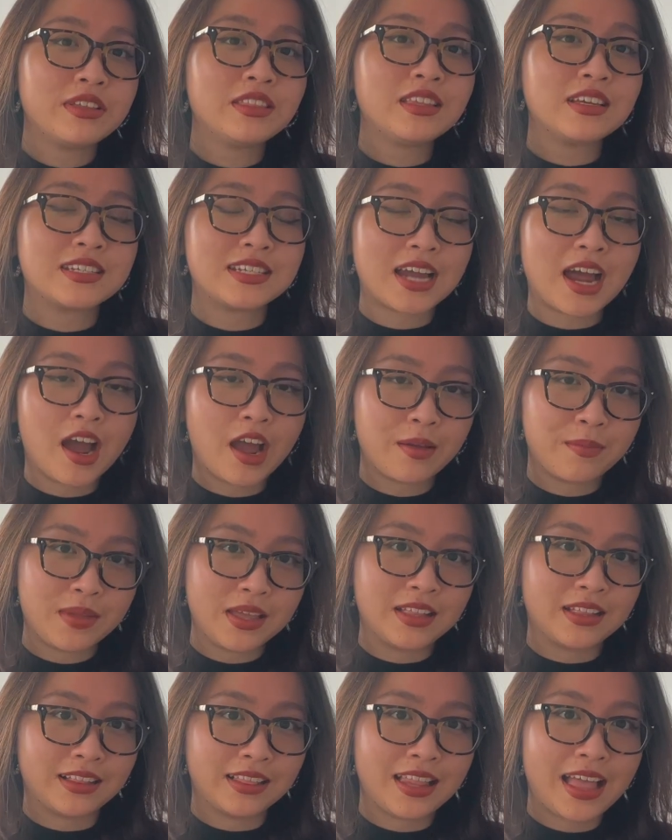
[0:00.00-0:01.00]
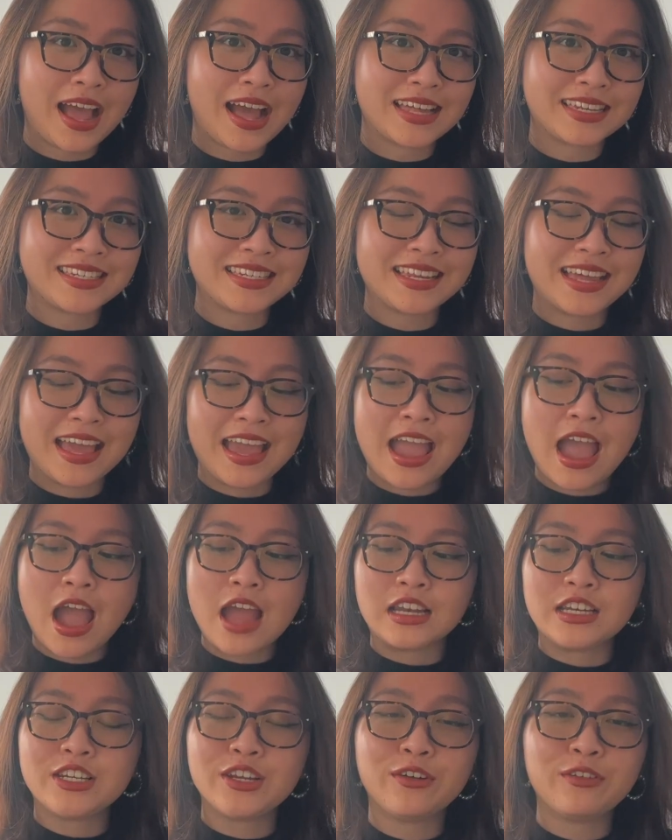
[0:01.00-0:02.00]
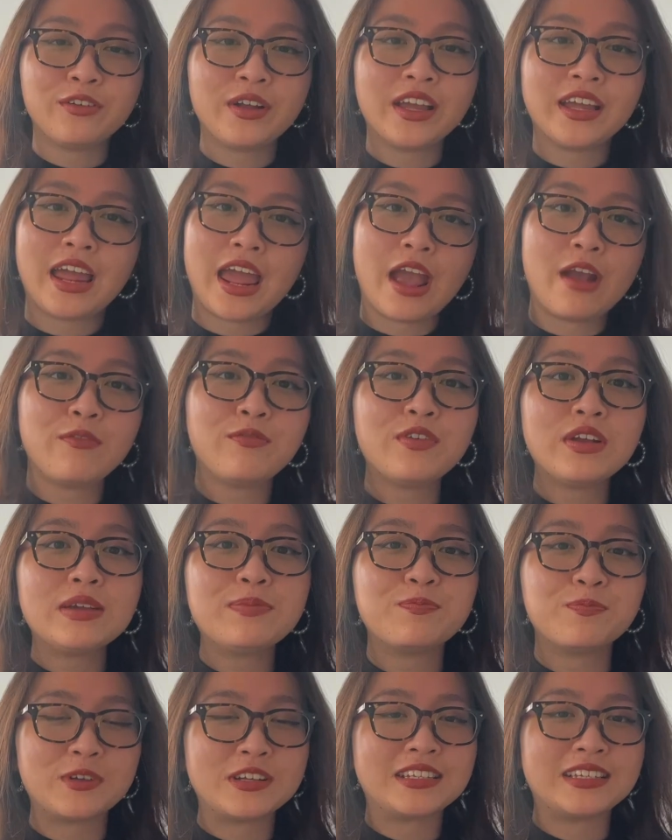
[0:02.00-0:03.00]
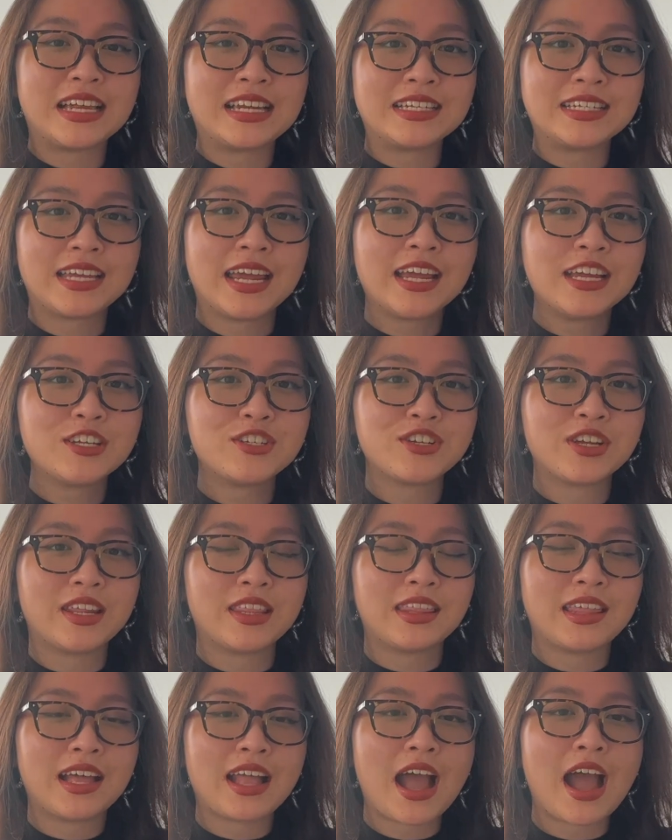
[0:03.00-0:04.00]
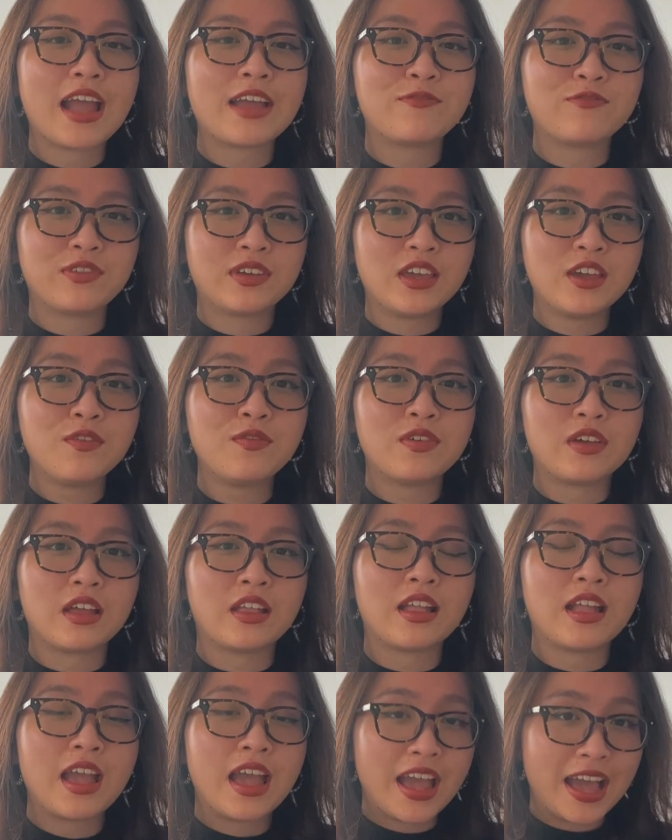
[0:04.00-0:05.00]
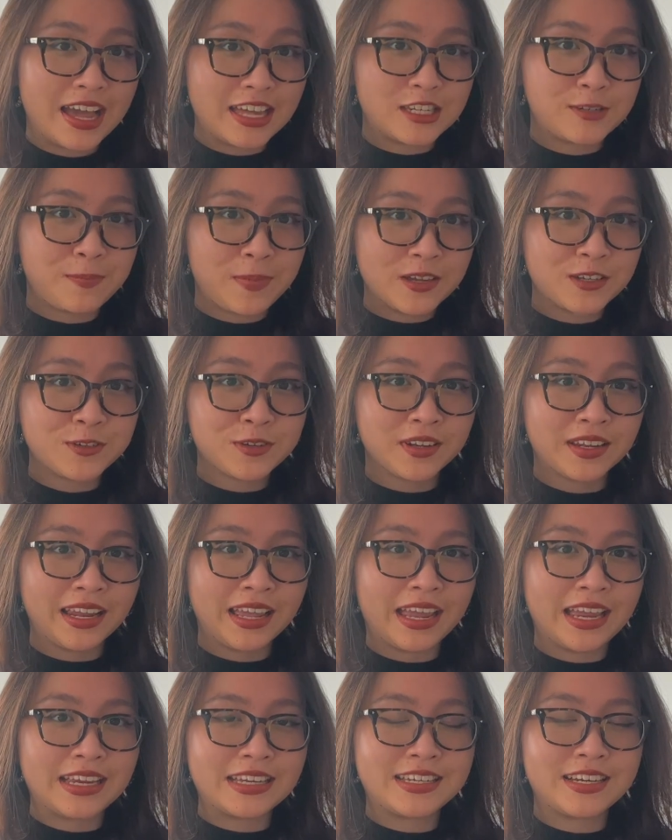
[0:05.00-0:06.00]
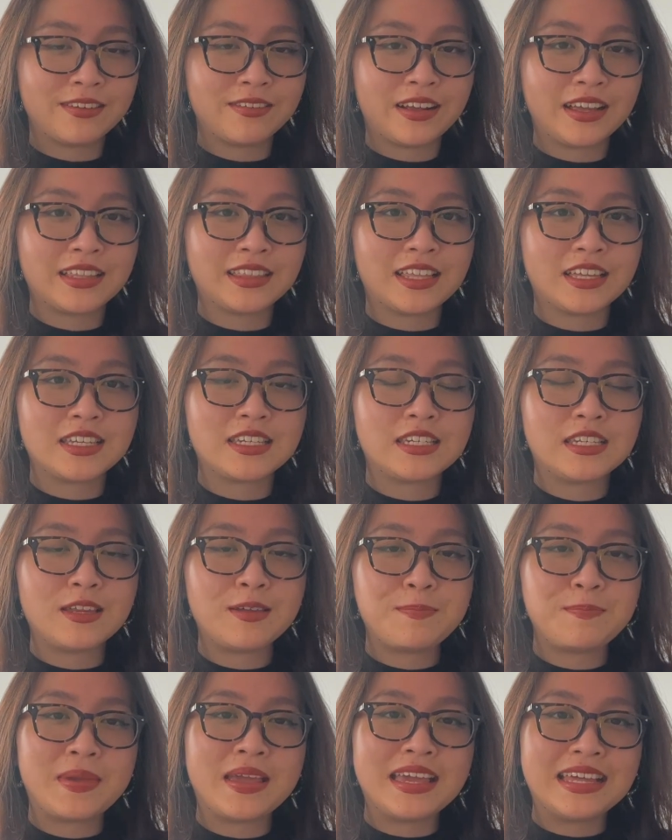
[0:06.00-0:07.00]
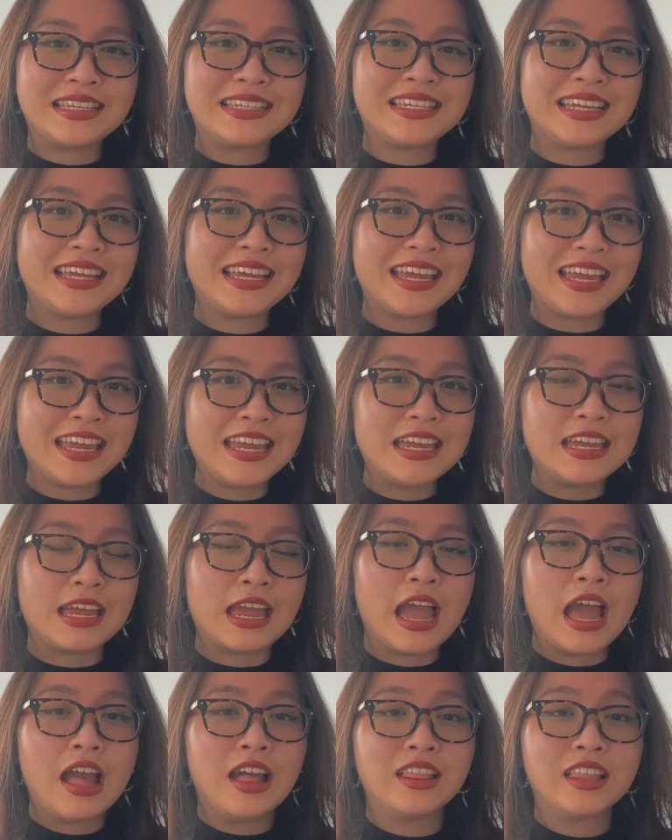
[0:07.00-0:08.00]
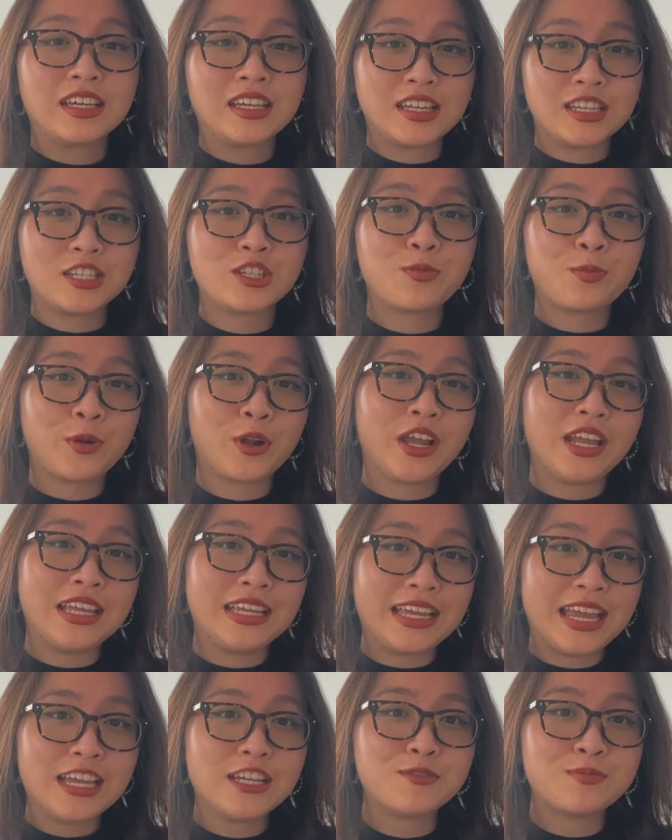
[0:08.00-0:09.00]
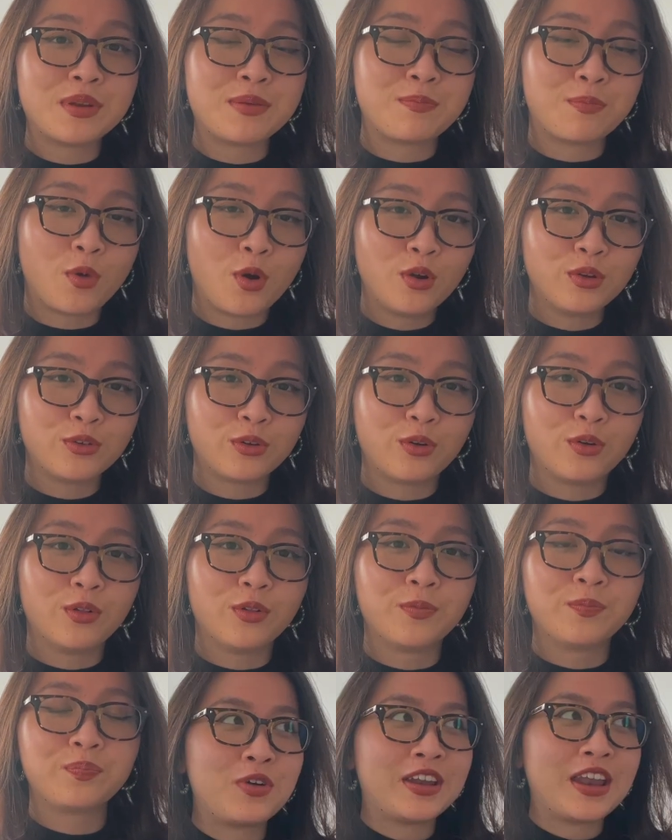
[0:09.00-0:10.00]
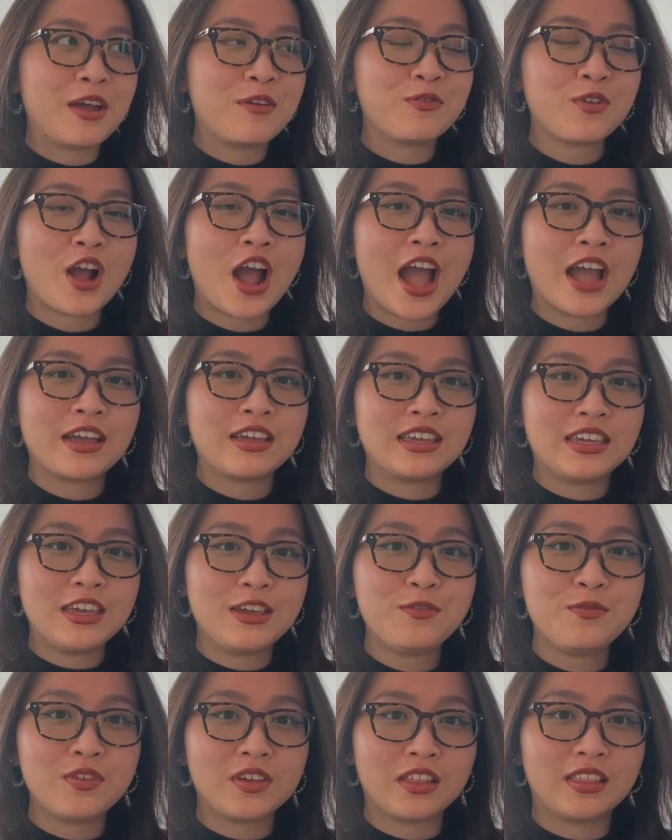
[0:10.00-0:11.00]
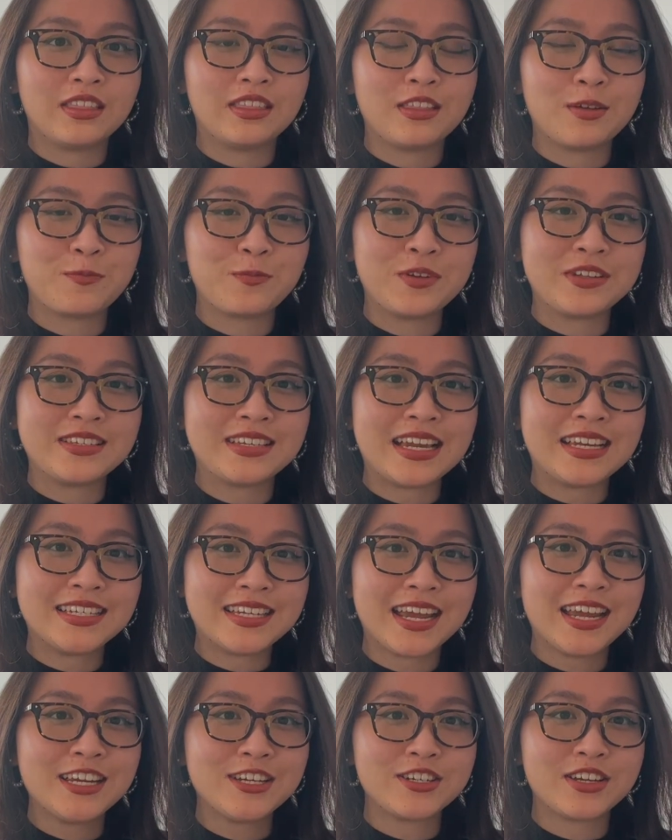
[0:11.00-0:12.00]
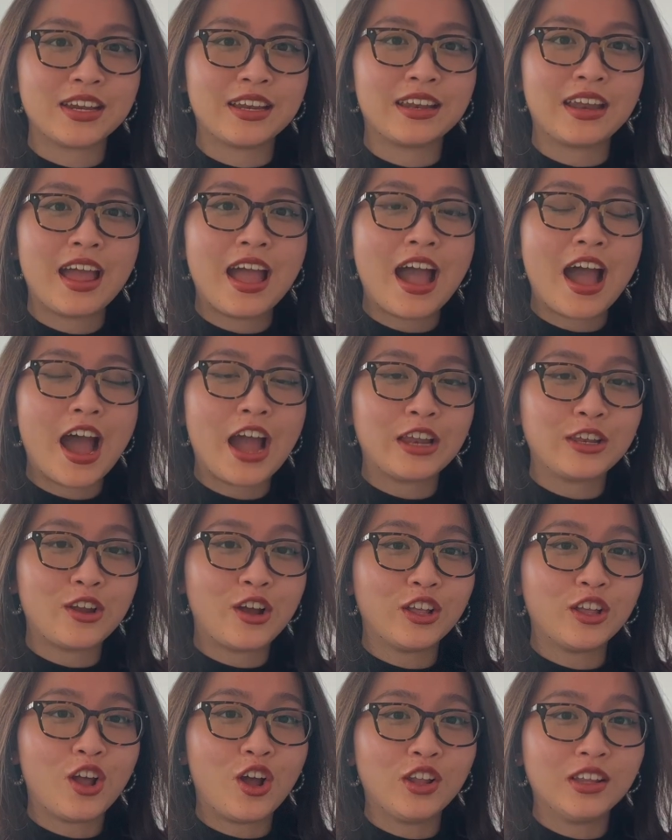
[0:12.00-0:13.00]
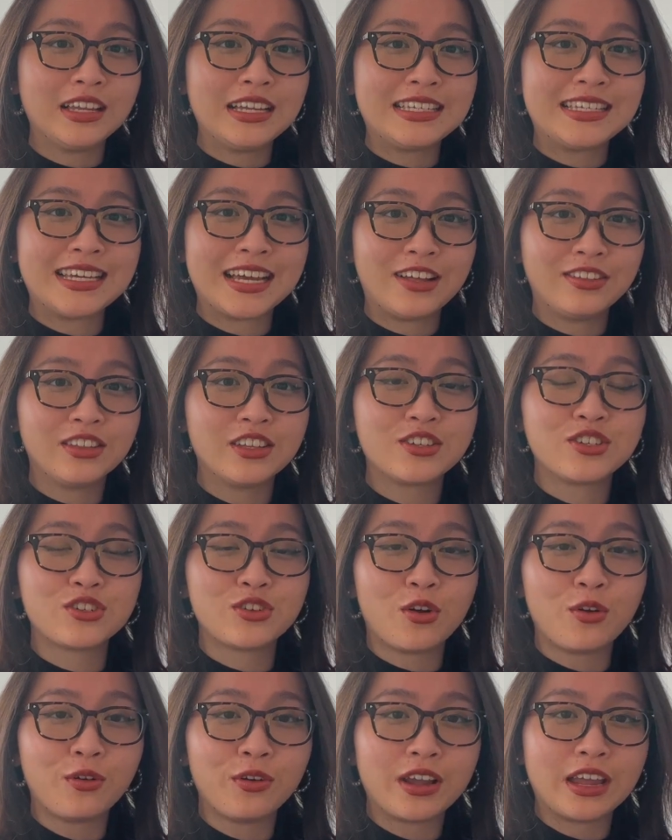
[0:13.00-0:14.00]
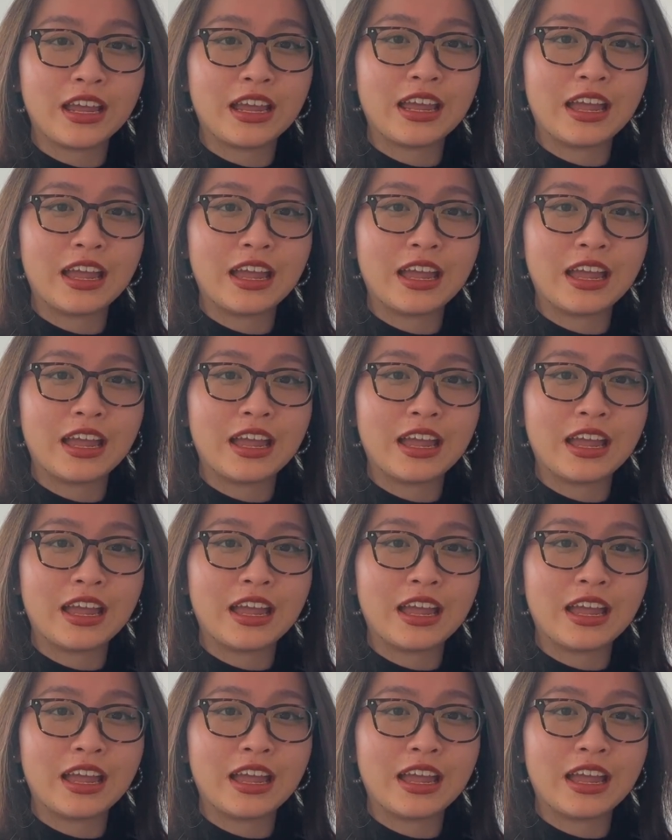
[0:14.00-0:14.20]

the time in class. During every presentation that I've given, especially during the CPCE, the customer engagement model, whenever I've given the presentation, I not only tell the story,